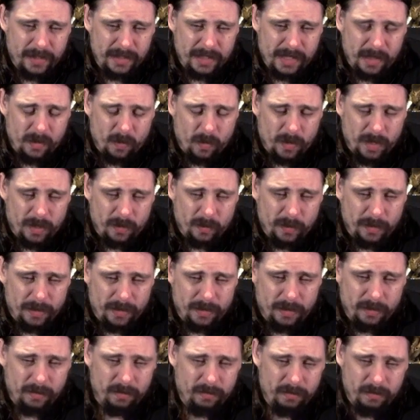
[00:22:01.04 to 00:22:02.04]
that one with
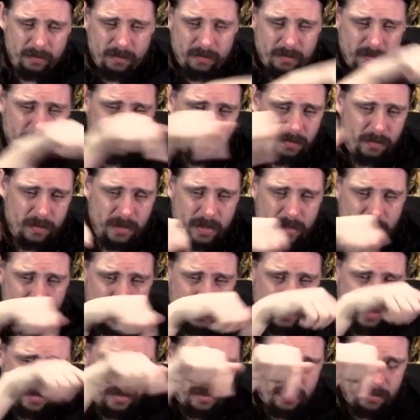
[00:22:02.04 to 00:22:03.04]
the
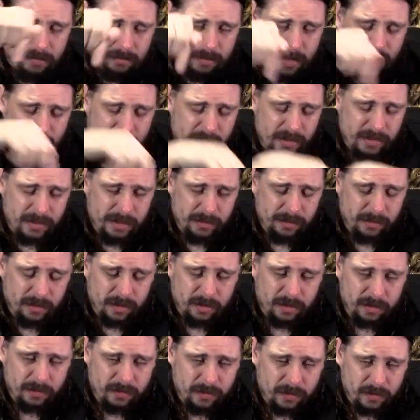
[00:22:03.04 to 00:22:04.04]
Braden symbol
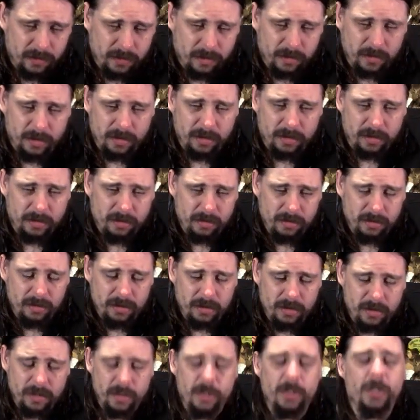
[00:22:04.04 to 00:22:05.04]
on the floor and
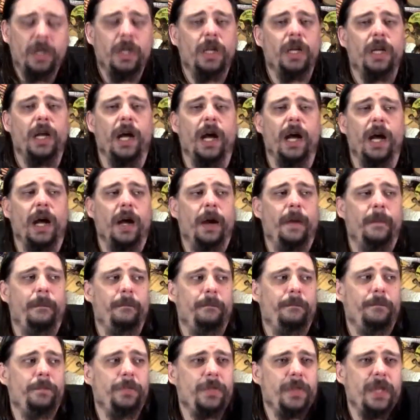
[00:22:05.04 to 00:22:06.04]

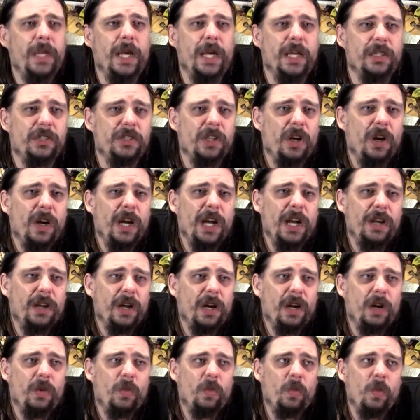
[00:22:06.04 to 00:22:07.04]
um, yeah, so it,
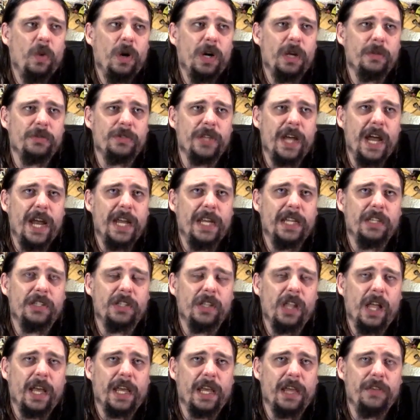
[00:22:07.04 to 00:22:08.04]
what I'm saying
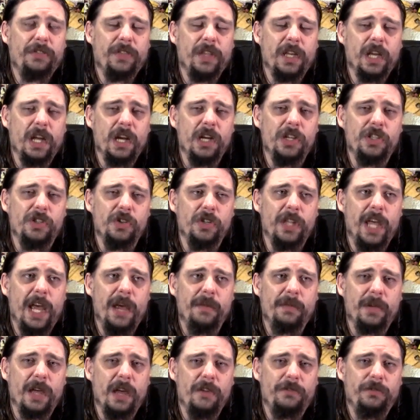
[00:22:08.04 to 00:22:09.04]
is, like, if they're going to do the
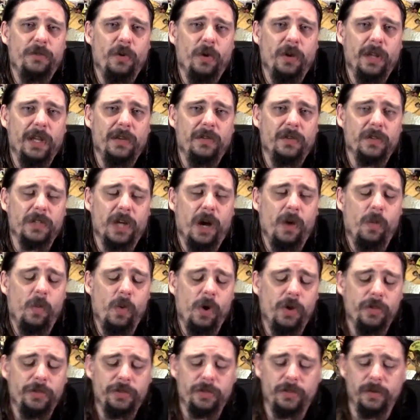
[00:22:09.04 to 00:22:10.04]
MK4 levels, I
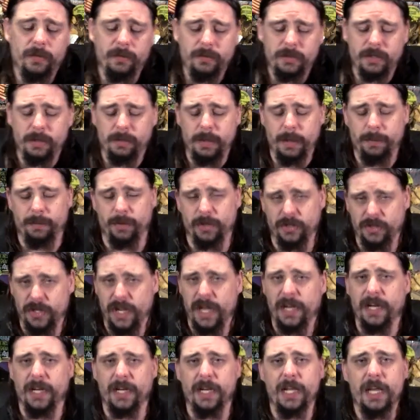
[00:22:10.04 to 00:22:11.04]
want them to be
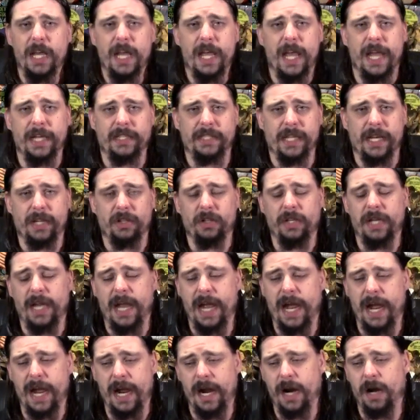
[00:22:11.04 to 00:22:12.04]
presented exactly
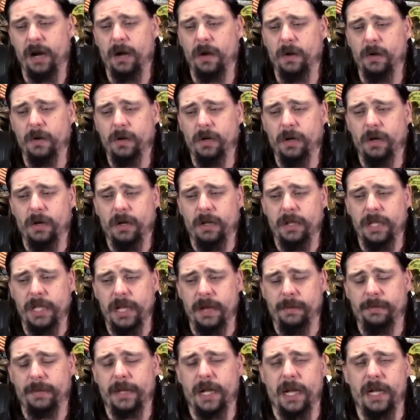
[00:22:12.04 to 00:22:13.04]
how the
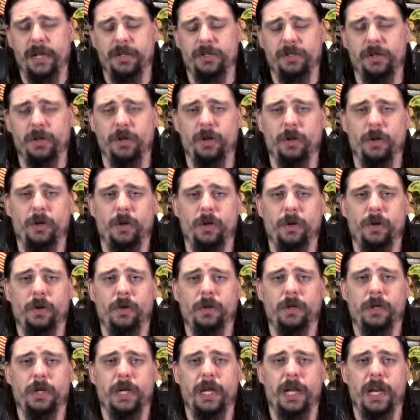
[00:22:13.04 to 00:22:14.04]

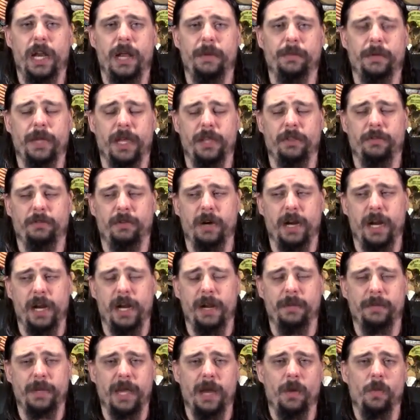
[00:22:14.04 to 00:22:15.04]
MK2 and MK3
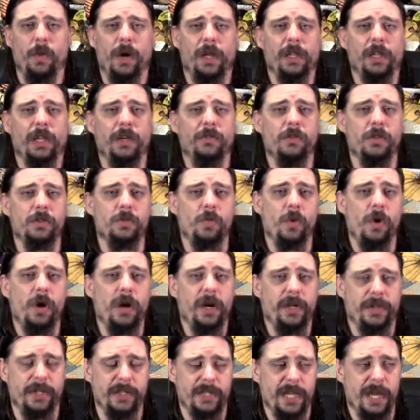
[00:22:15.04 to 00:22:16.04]
and MK1 levels were
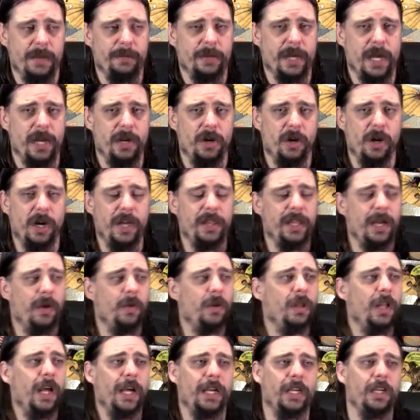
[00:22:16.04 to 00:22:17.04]
in this MK9. They were,
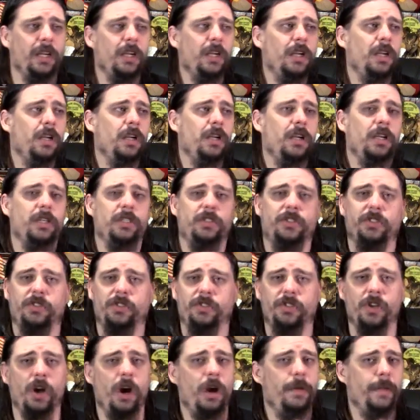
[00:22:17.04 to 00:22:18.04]
like,
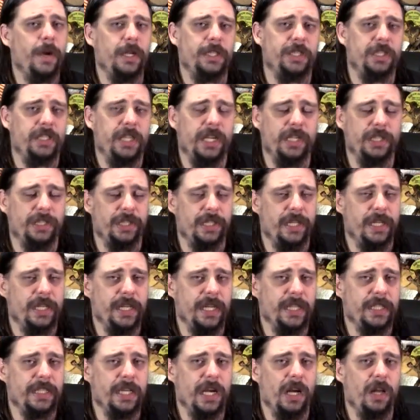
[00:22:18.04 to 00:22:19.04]
so much attention to
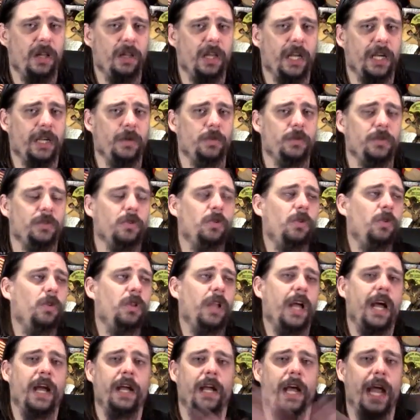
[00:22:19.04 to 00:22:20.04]
detail. Like, it was
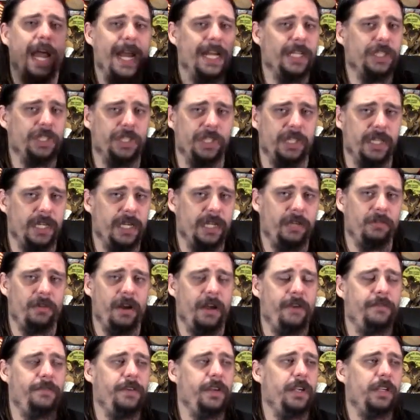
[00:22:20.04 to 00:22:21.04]
all HD
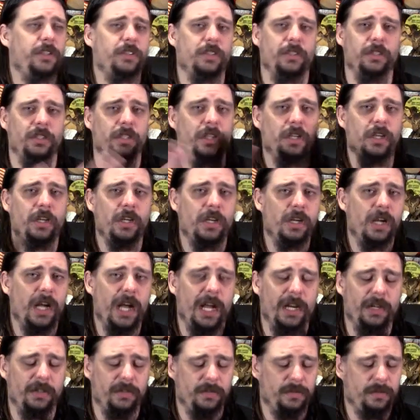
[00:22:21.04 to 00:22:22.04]
graphics and,
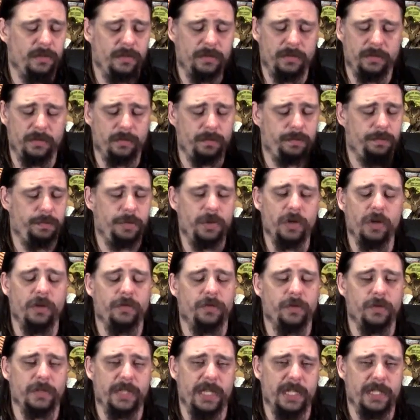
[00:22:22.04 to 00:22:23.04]
and
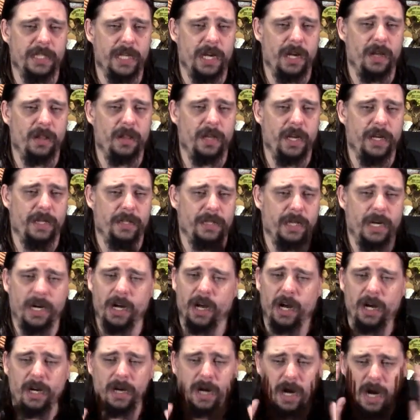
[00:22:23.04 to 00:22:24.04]
beautiful detail. Like, and
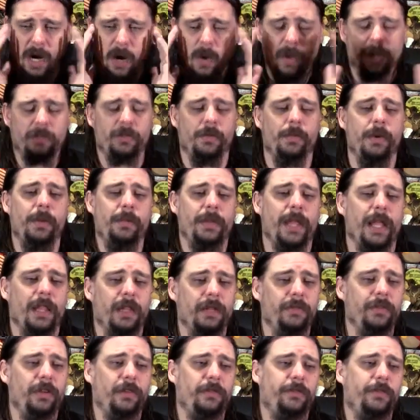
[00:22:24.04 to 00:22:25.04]
I, I always remember that
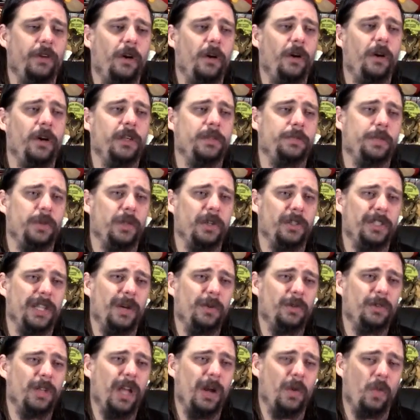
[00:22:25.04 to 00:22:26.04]
Living Forest because that
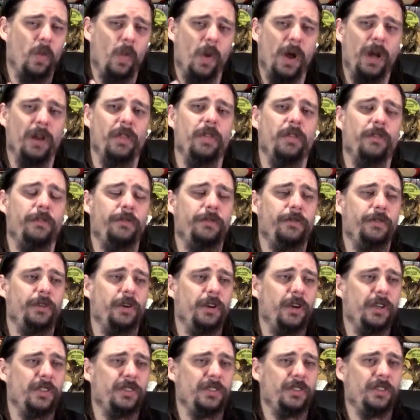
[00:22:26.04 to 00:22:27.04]
was, like, one of the
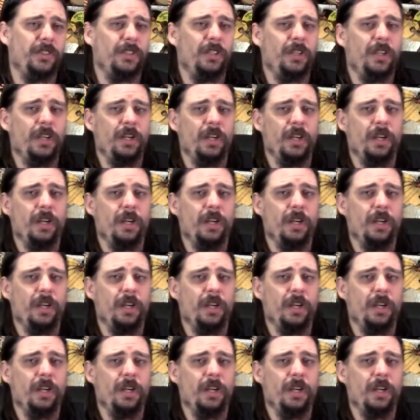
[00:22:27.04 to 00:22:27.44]
first